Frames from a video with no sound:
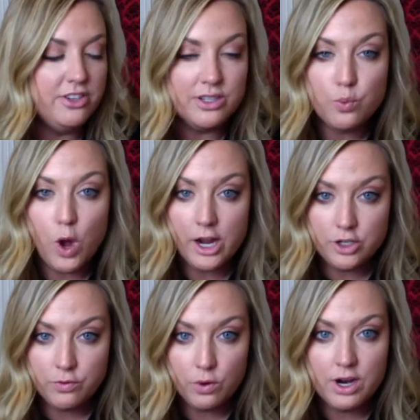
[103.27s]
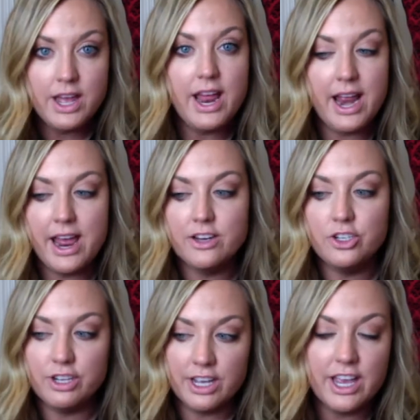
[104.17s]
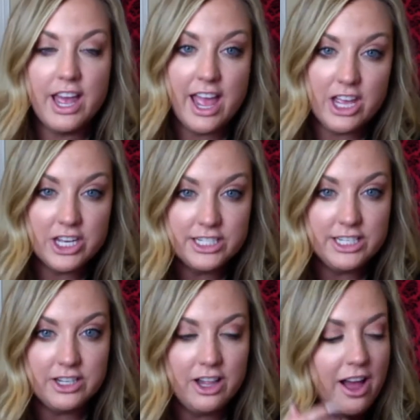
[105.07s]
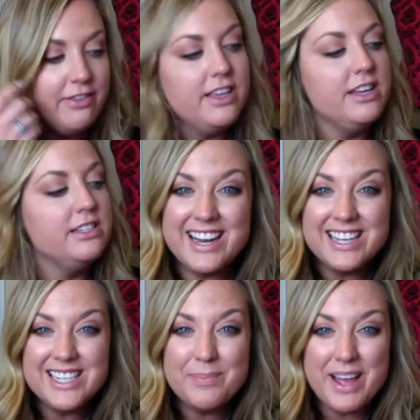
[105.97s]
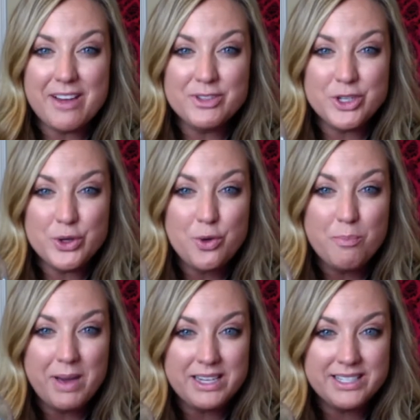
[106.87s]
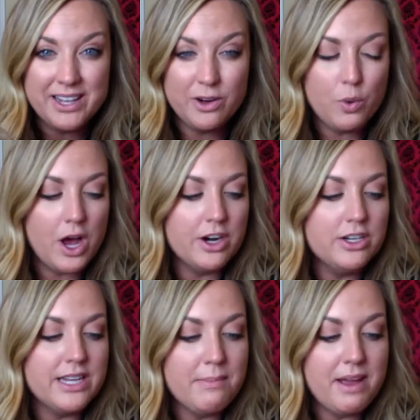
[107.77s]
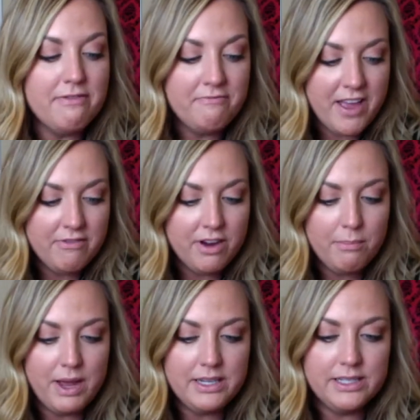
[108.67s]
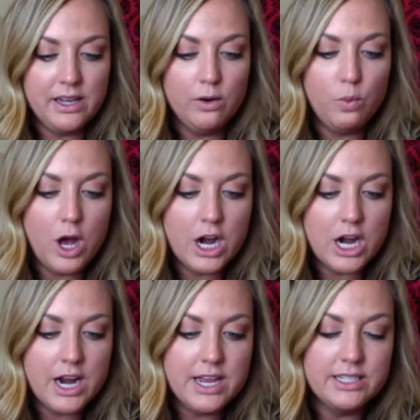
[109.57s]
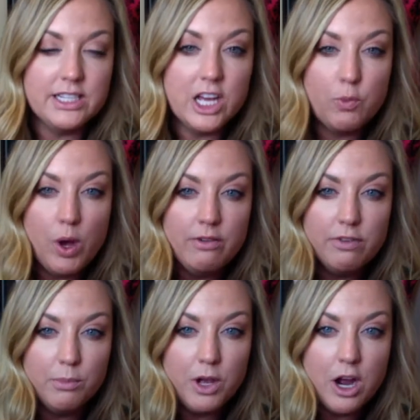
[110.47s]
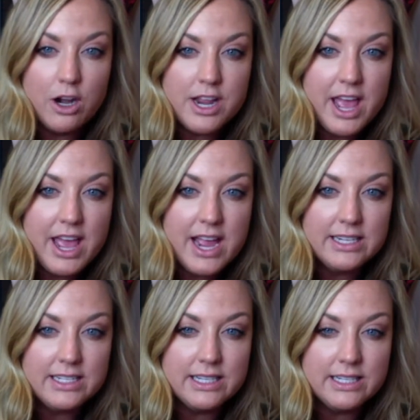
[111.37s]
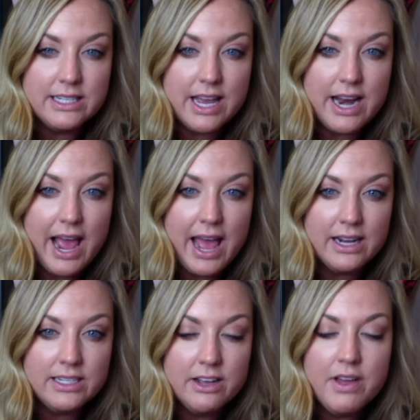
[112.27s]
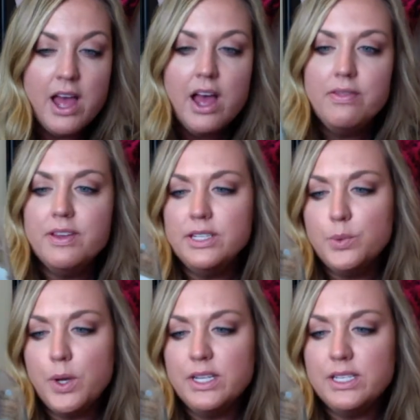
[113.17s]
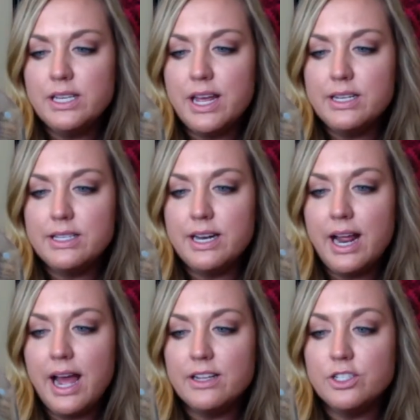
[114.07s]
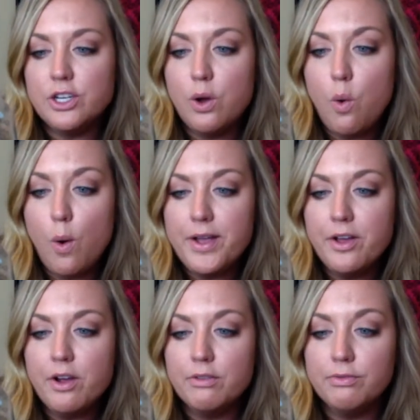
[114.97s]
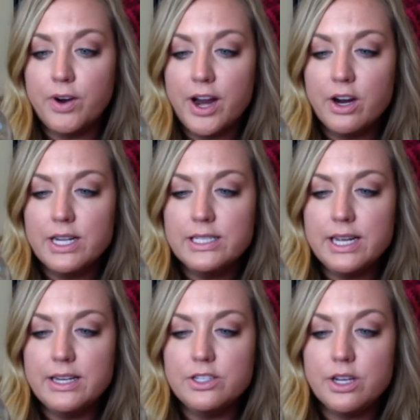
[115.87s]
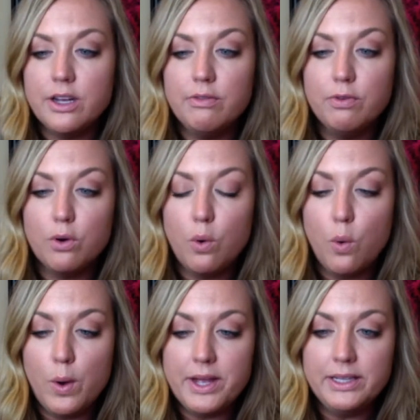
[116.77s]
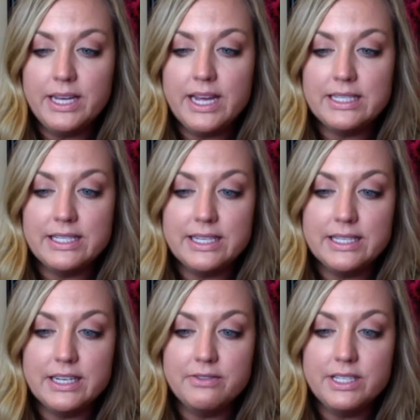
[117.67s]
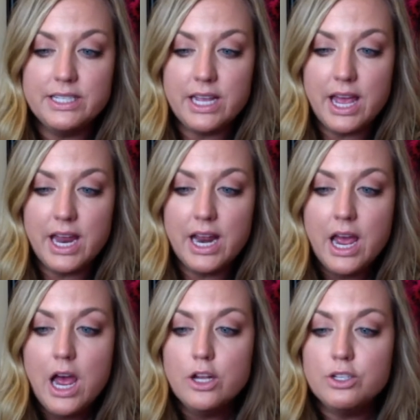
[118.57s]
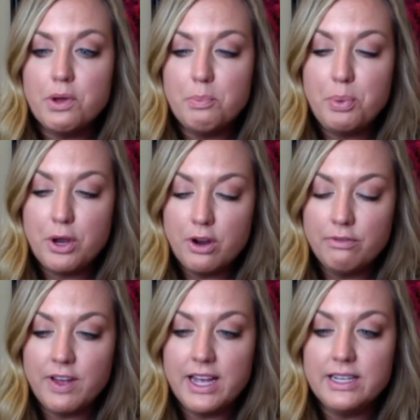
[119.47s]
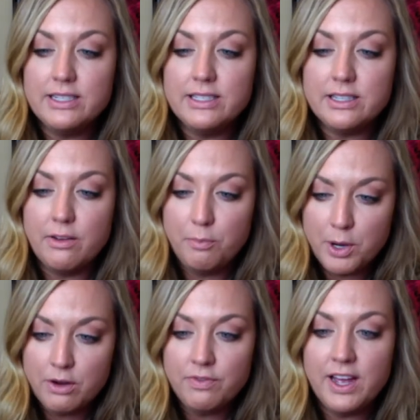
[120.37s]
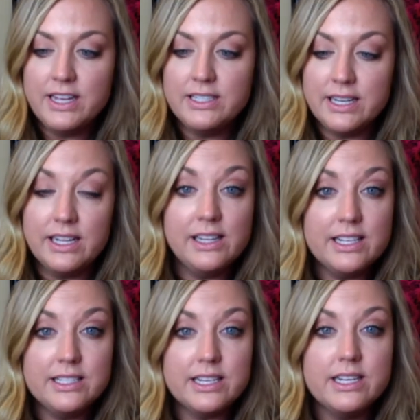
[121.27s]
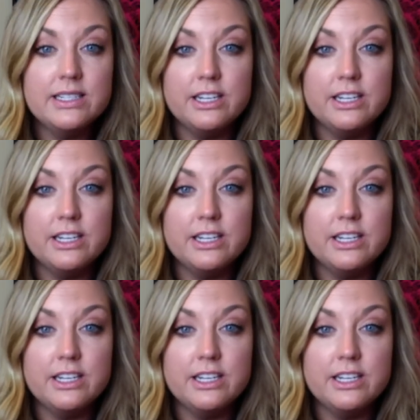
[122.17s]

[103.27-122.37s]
Just watch for it and you can get a good deal on these. Next up, I have two micellar waters, and my favorite micellar water is the one from Garnier. It's the Skin Active. This one says that it has no oil or fragrance, and it's good for oily and sensitive skin. So it purifies and cleanses.